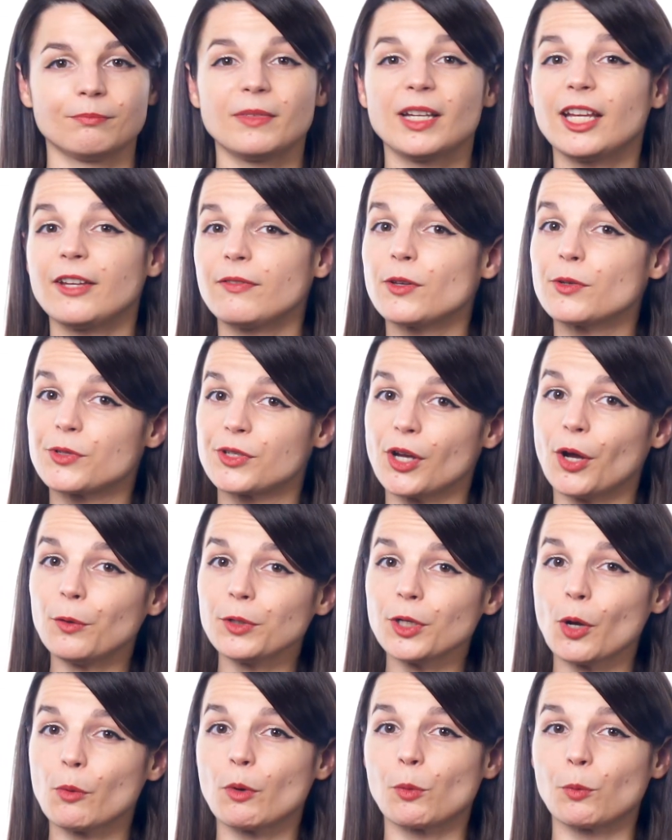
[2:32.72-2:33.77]
If you don't
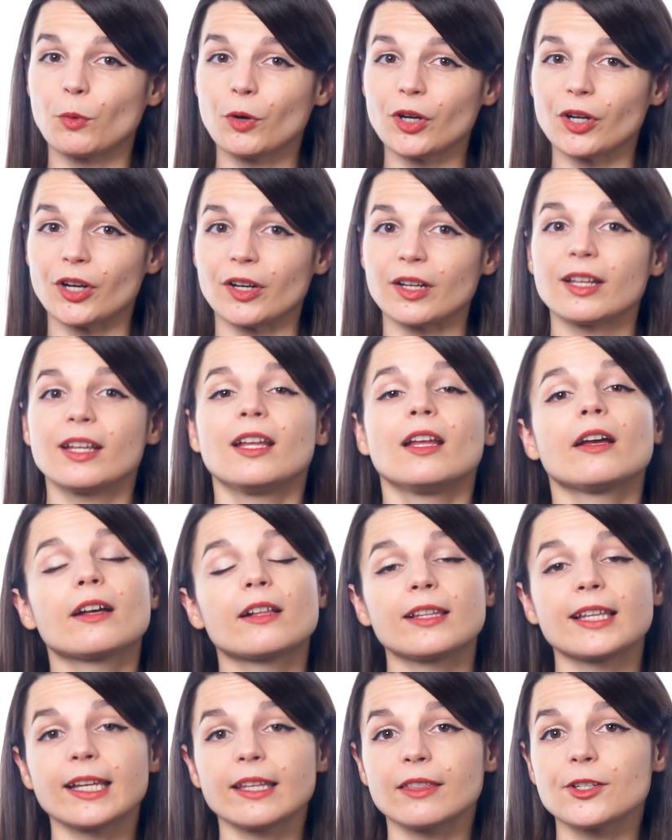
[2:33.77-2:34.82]
know a word,
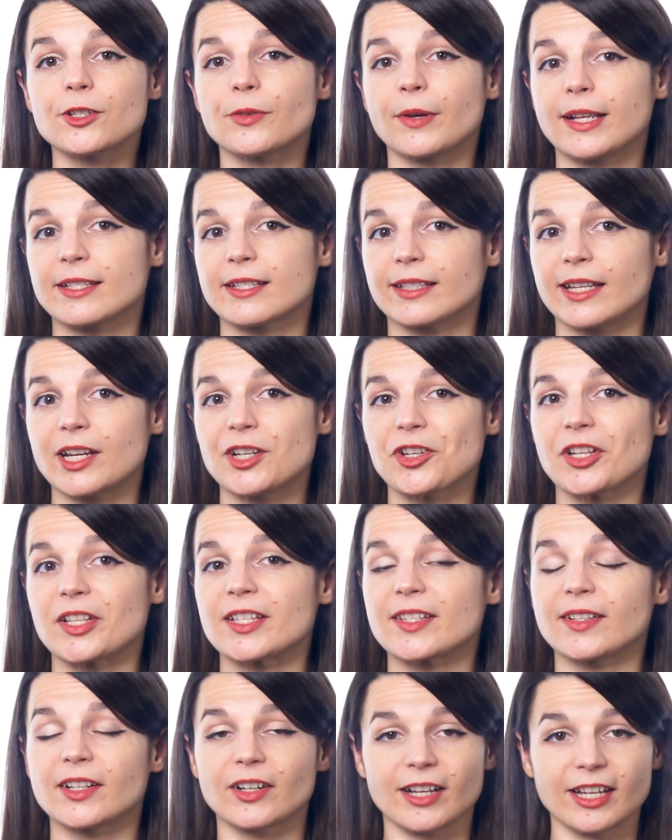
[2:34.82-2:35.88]
click the
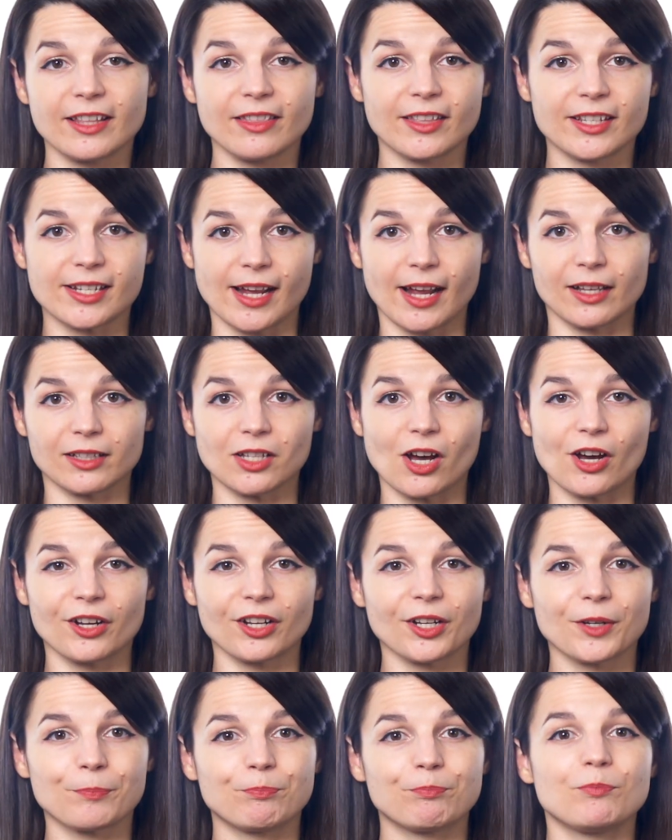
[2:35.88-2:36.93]
translations that are in the dialogue.
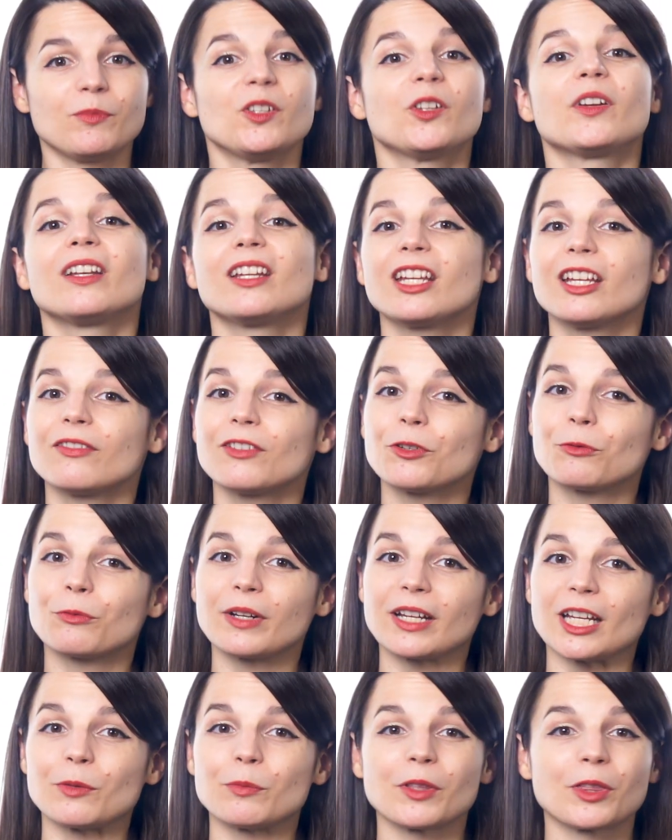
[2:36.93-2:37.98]
You can even
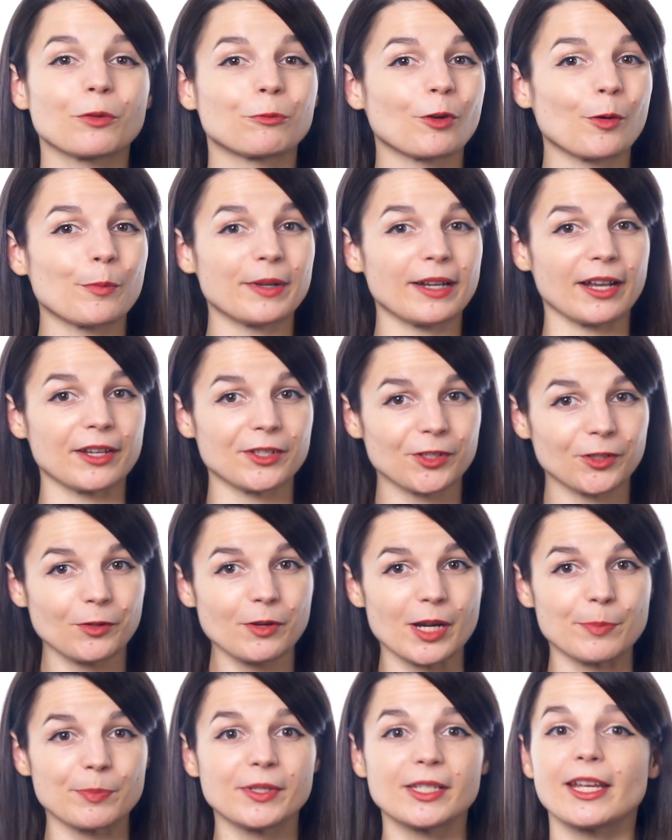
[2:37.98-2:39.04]
read with the Romanized
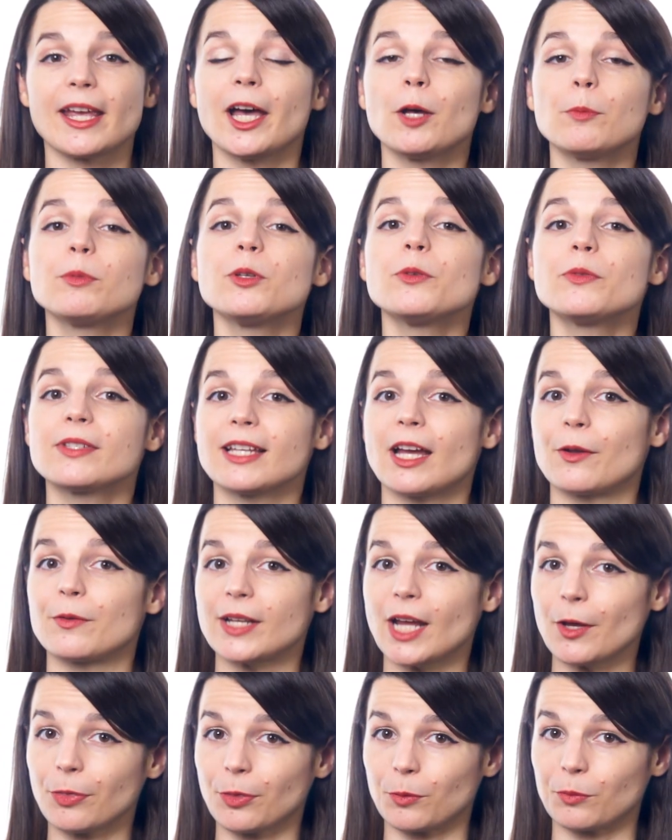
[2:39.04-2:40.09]
script to help you sound
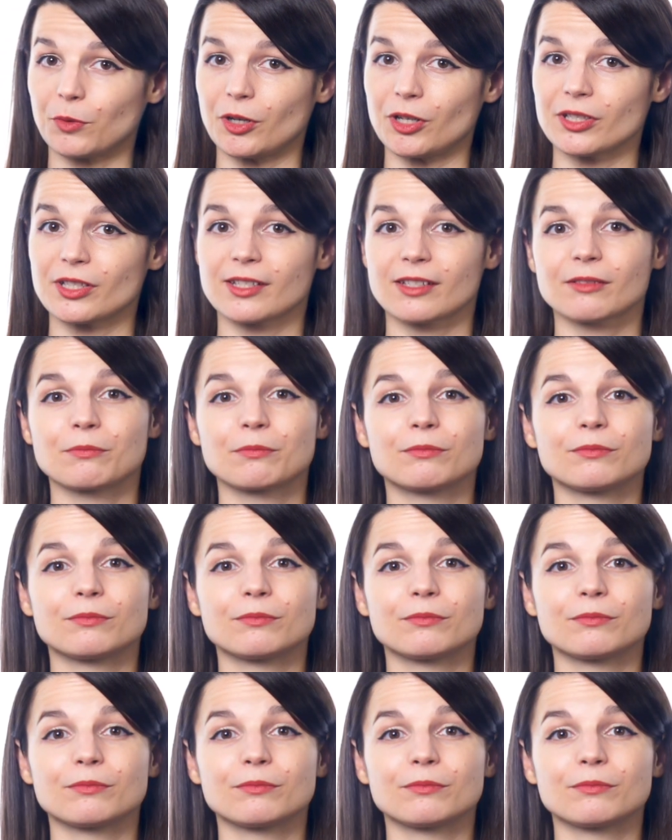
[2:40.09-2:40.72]
out the words.